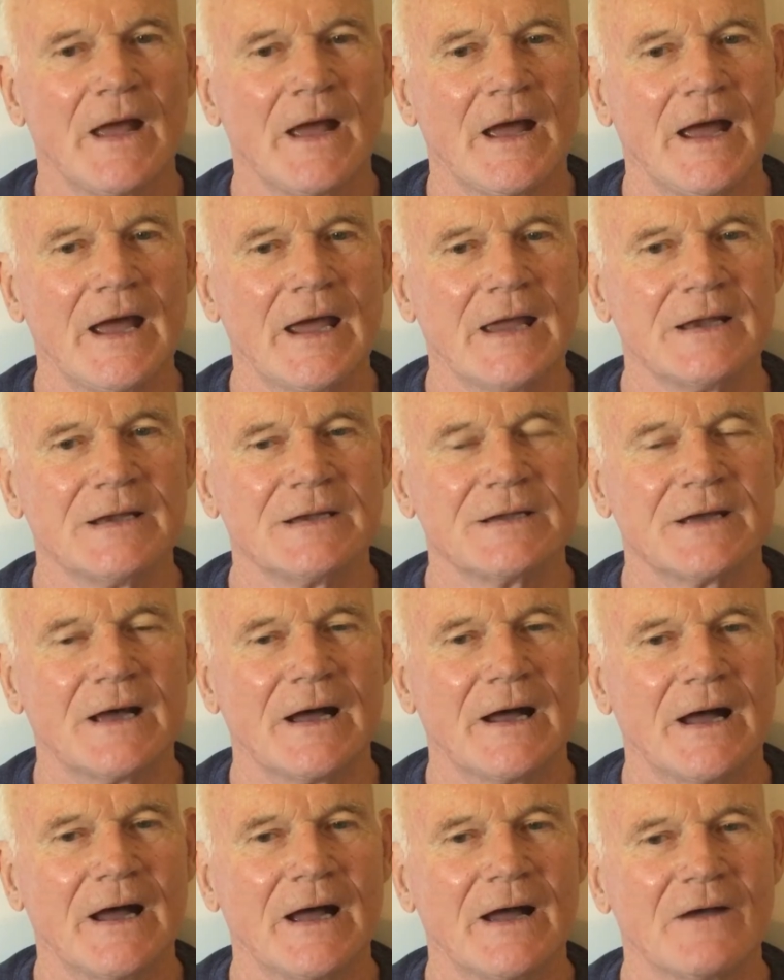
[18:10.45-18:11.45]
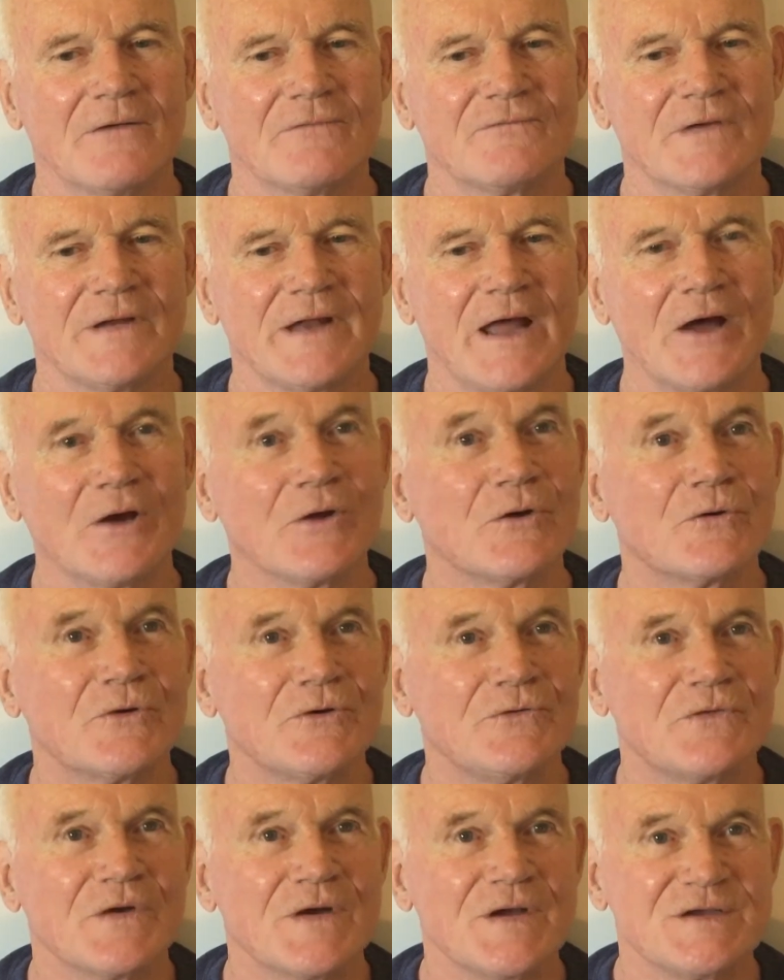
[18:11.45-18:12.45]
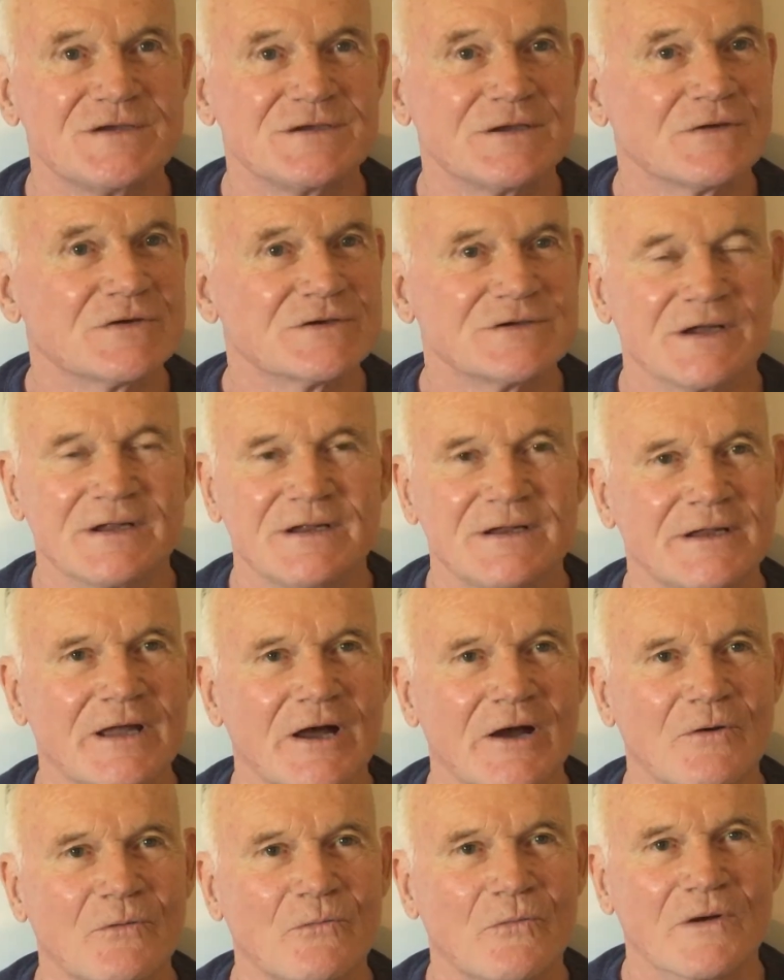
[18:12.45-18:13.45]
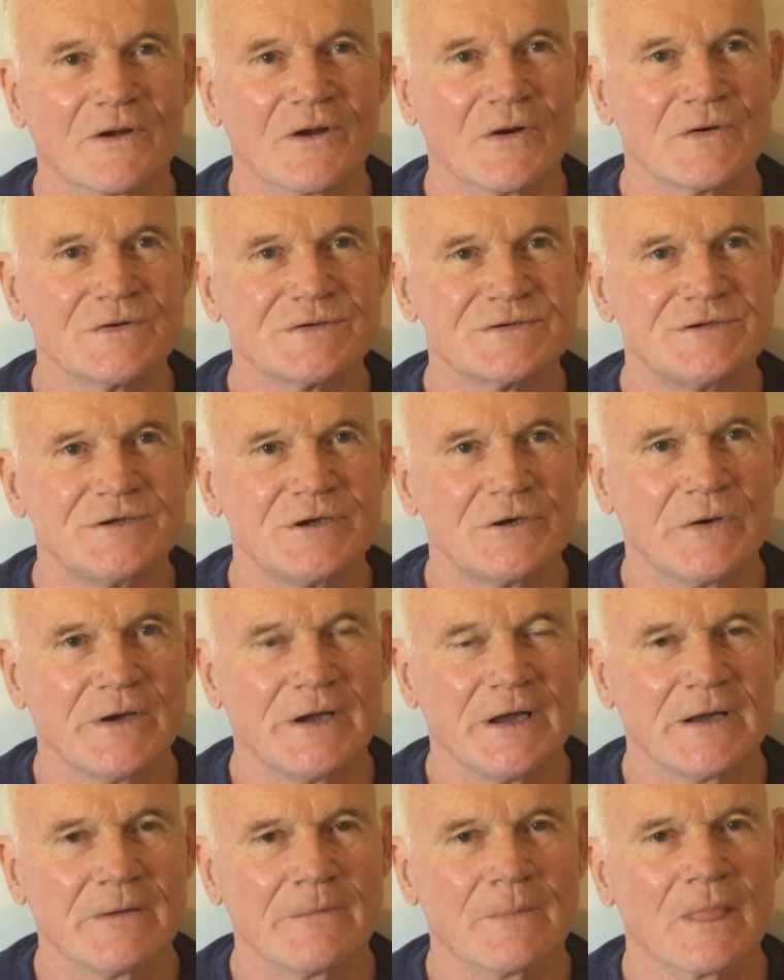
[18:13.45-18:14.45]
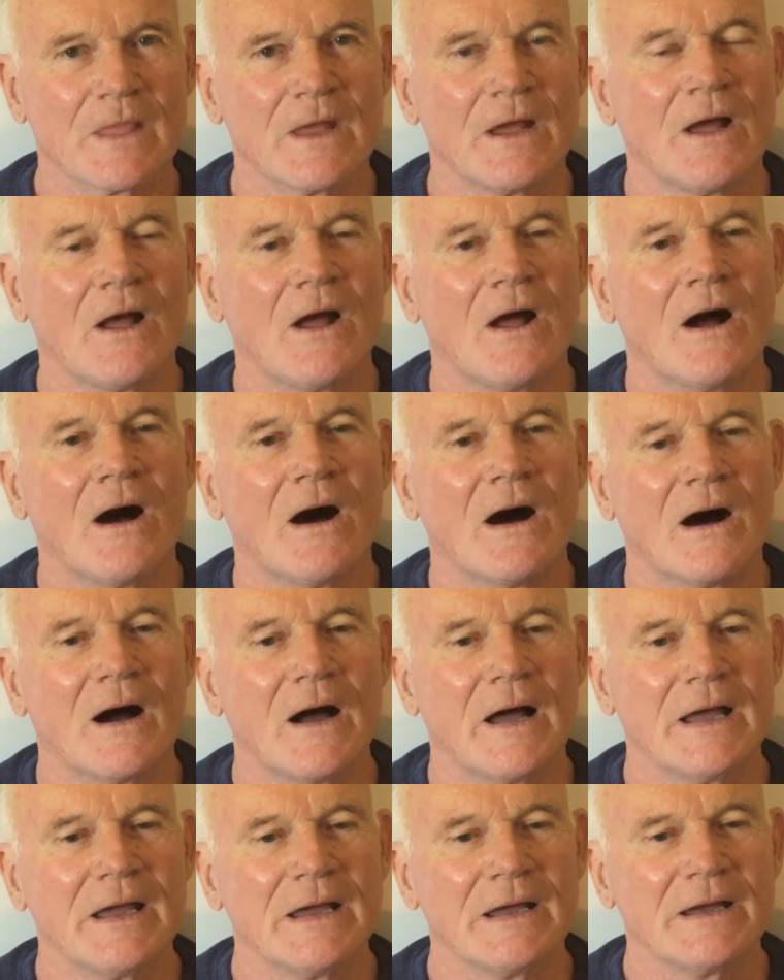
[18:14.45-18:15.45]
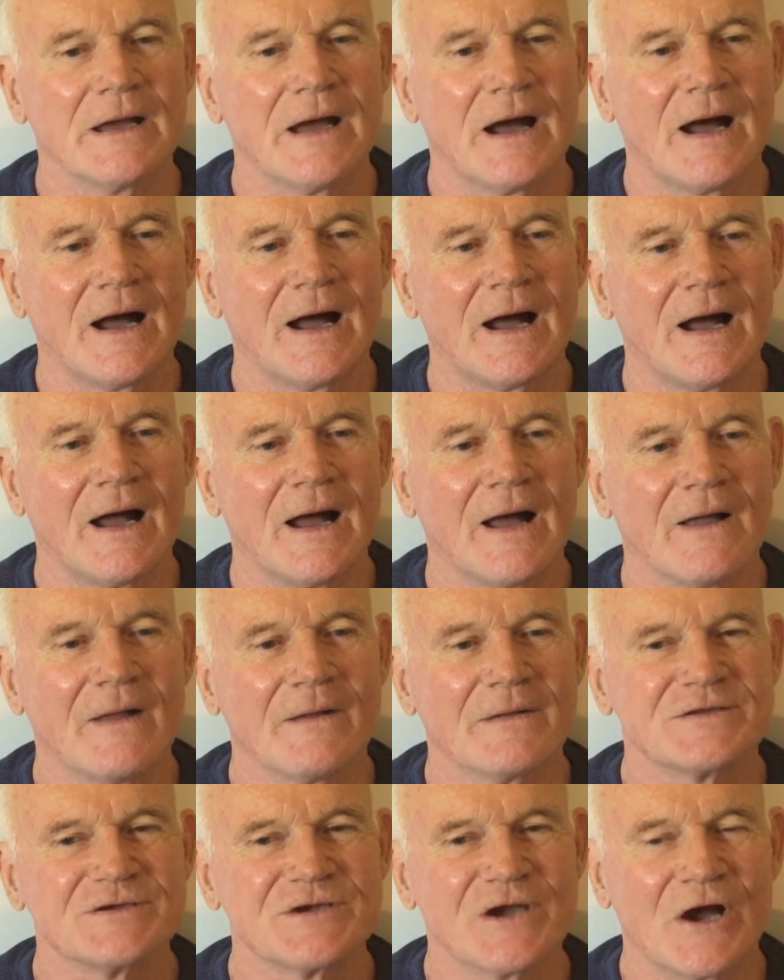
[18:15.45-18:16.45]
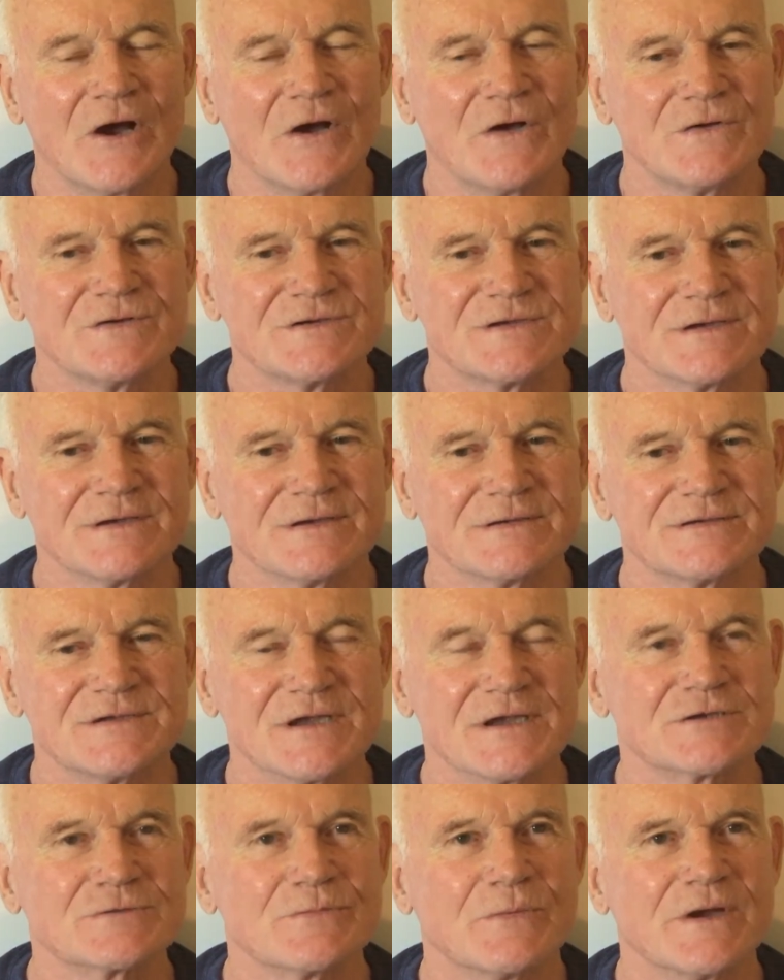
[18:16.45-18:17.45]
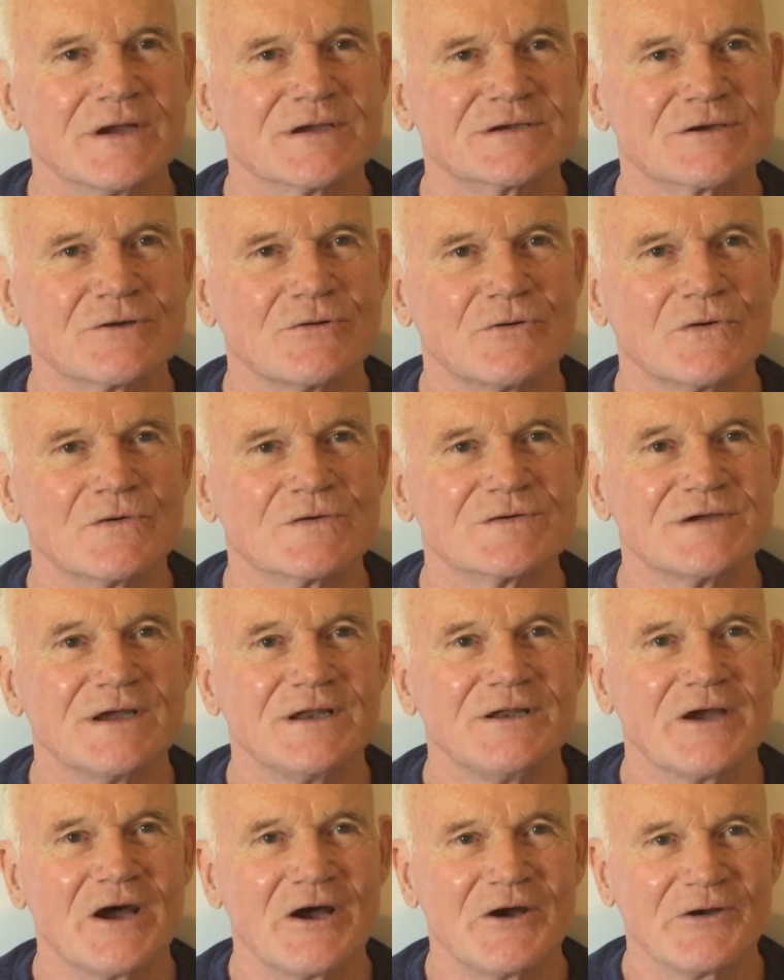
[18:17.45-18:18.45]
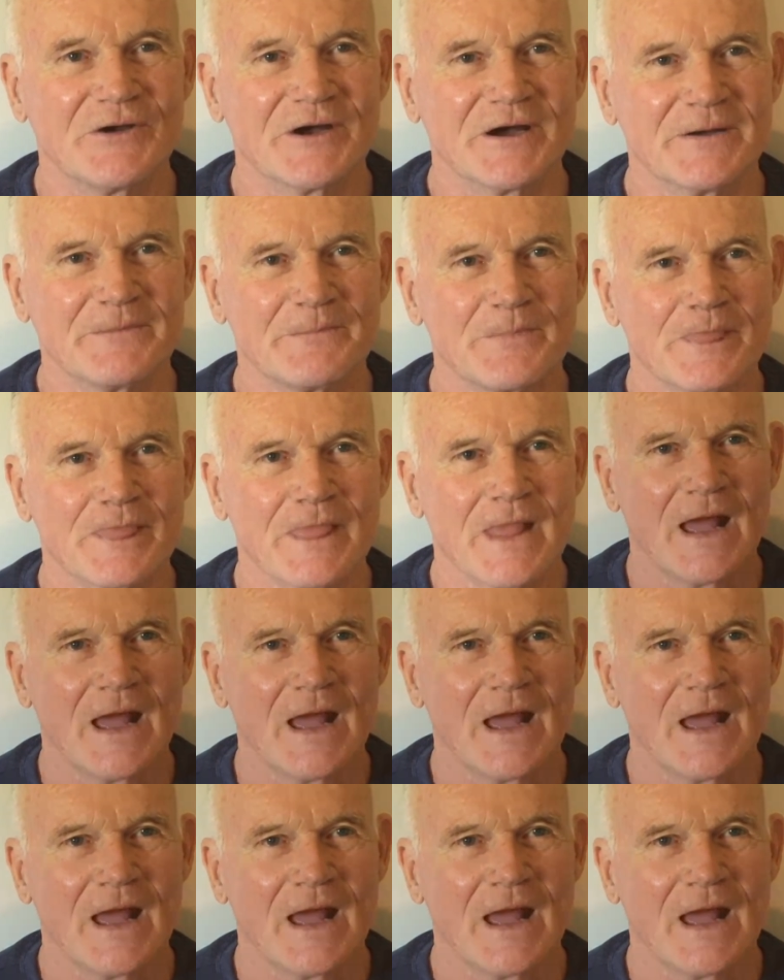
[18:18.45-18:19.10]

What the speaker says: And for no good reason, because I didn't know what I was doing, I chose a 6 weeks course in yoga.